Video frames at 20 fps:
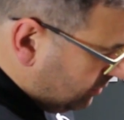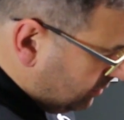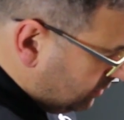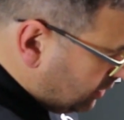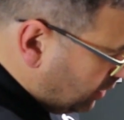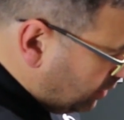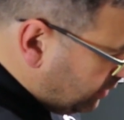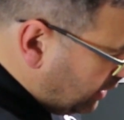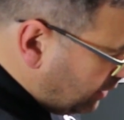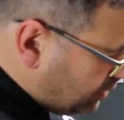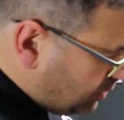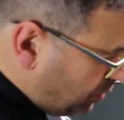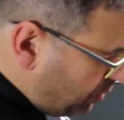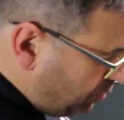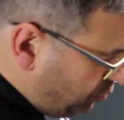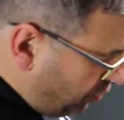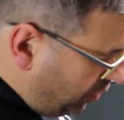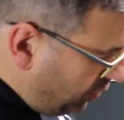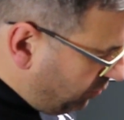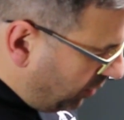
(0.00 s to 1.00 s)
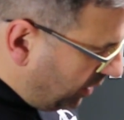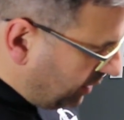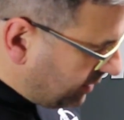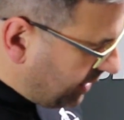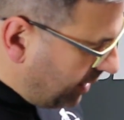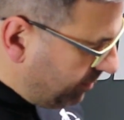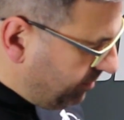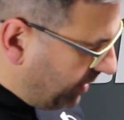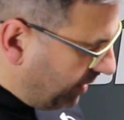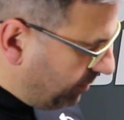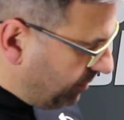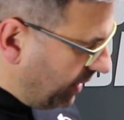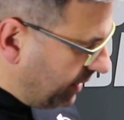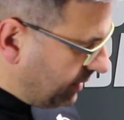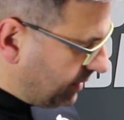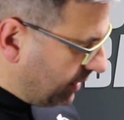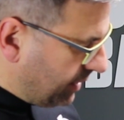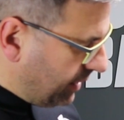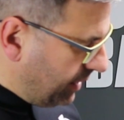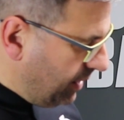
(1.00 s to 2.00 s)
So I need to improve my tamping
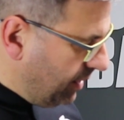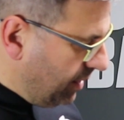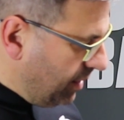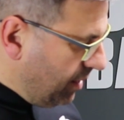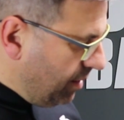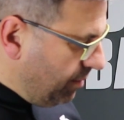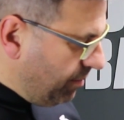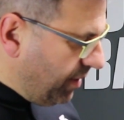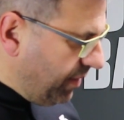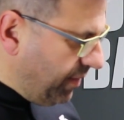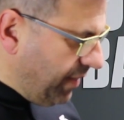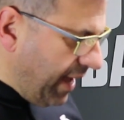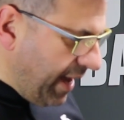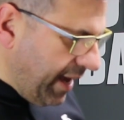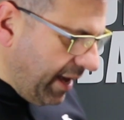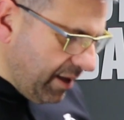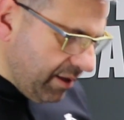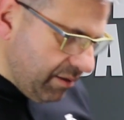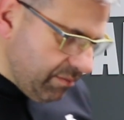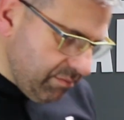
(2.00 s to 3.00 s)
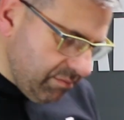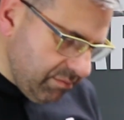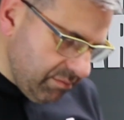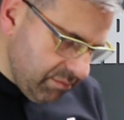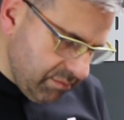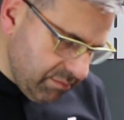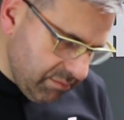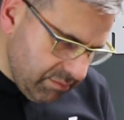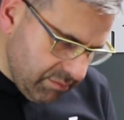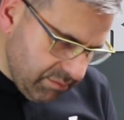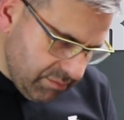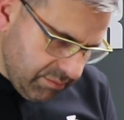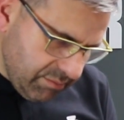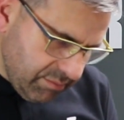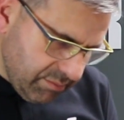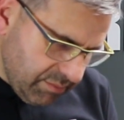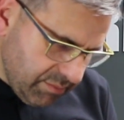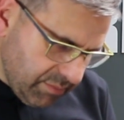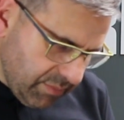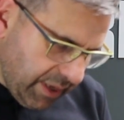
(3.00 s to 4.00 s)
basically, but that
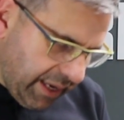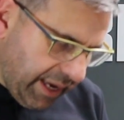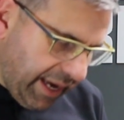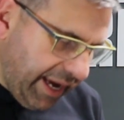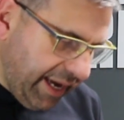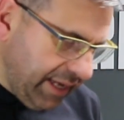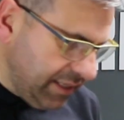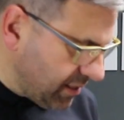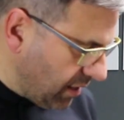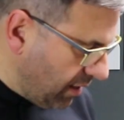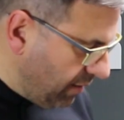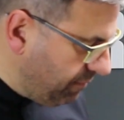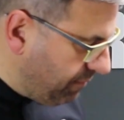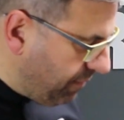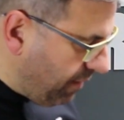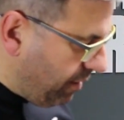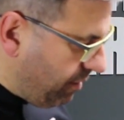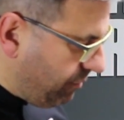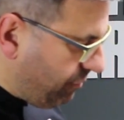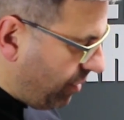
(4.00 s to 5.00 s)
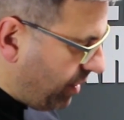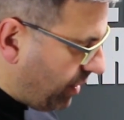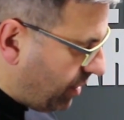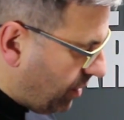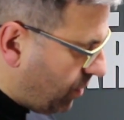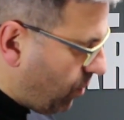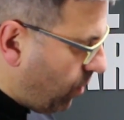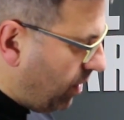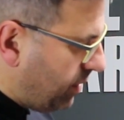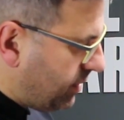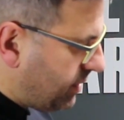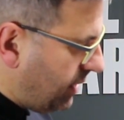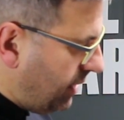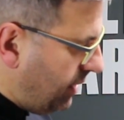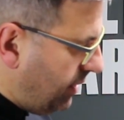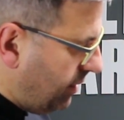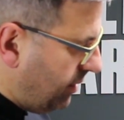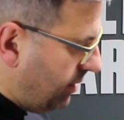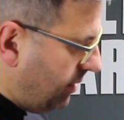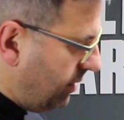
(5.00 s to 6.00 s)
is a very, very good
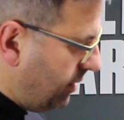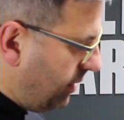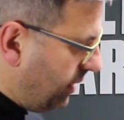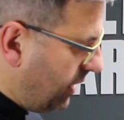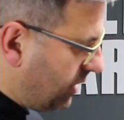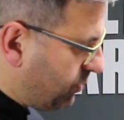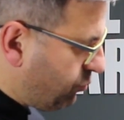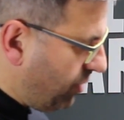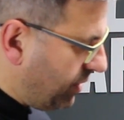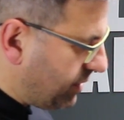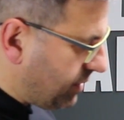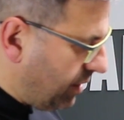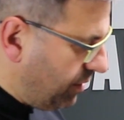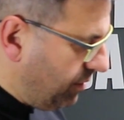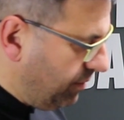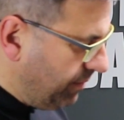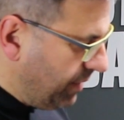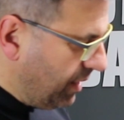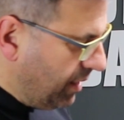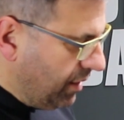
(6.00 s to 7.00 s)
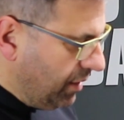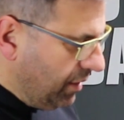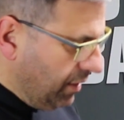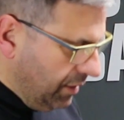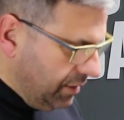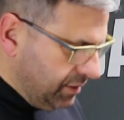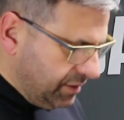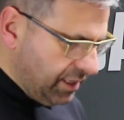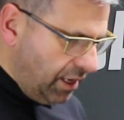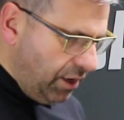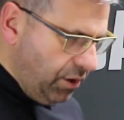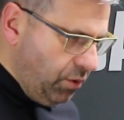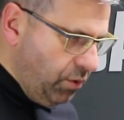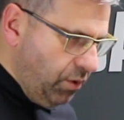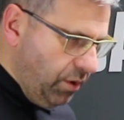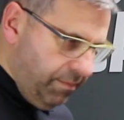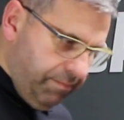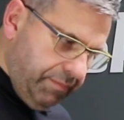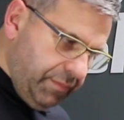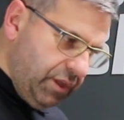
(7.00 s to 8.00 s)
quality espresso.
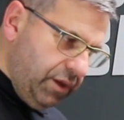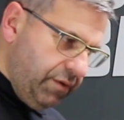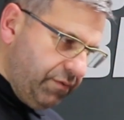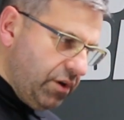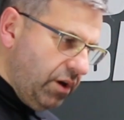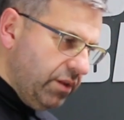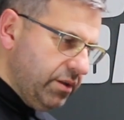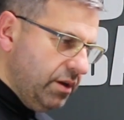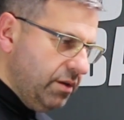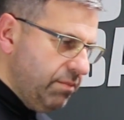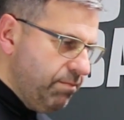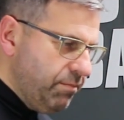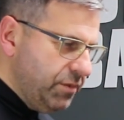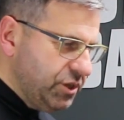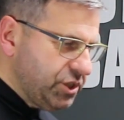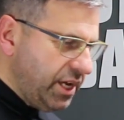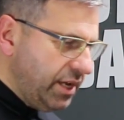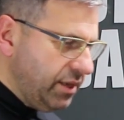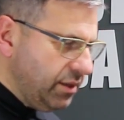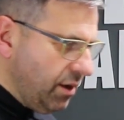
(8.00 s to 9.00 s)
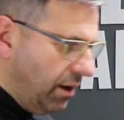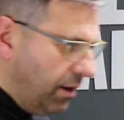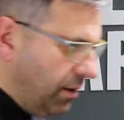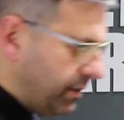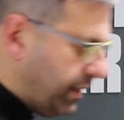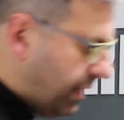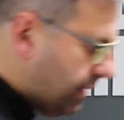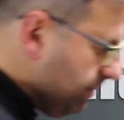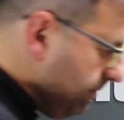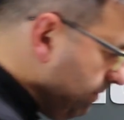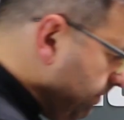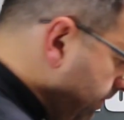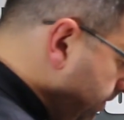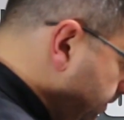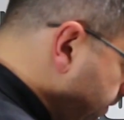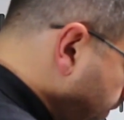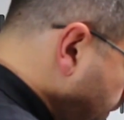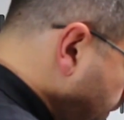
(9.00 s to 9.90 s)
So you've got the machine dialed in,